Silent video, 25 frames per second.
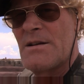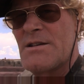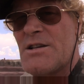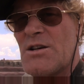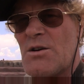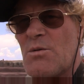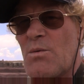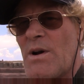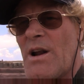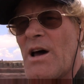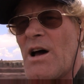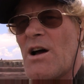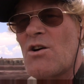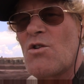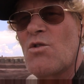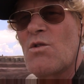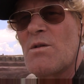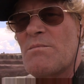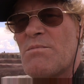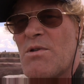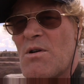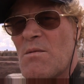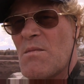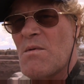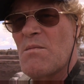Tiwanaku
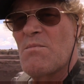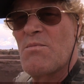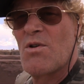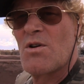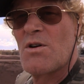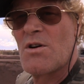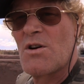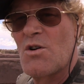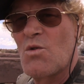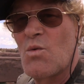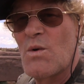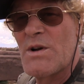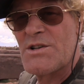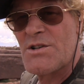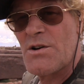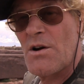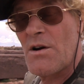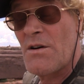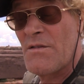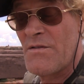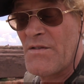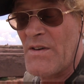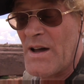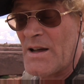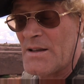and Pumapunku, which
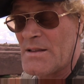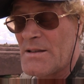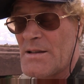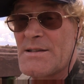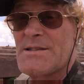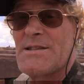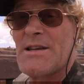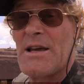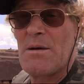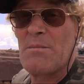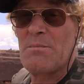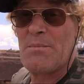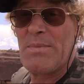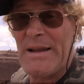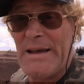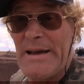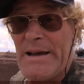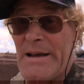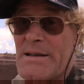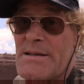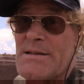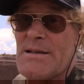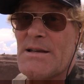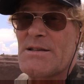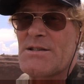are in fact the same
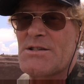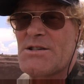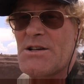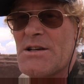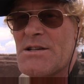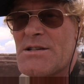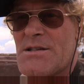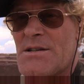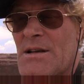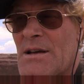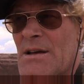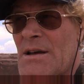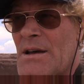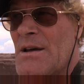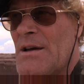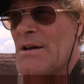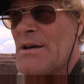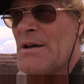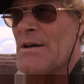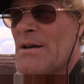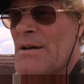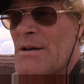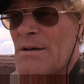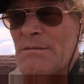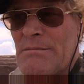place. It's just
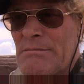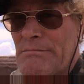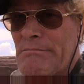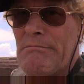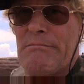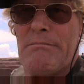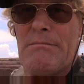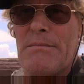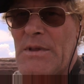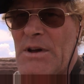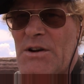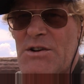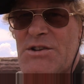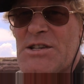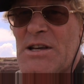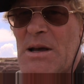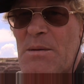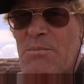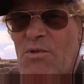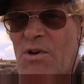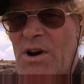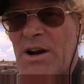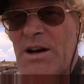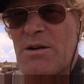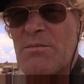they're
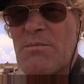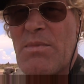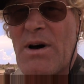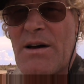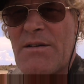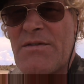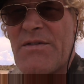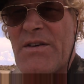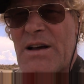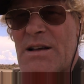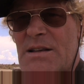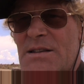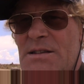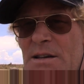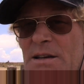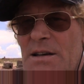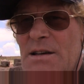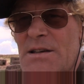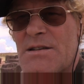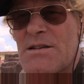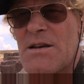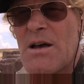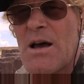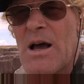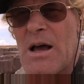separated by
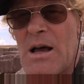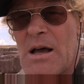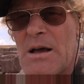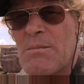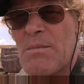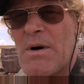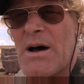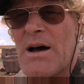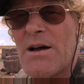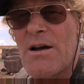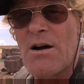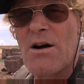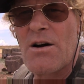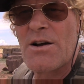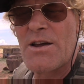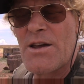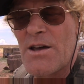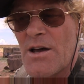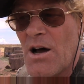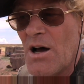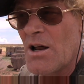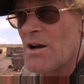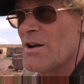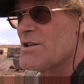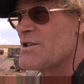fences, by
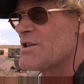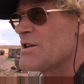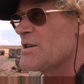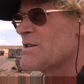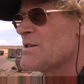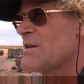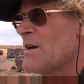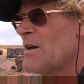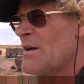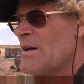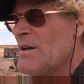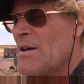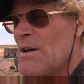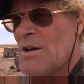archaeologists.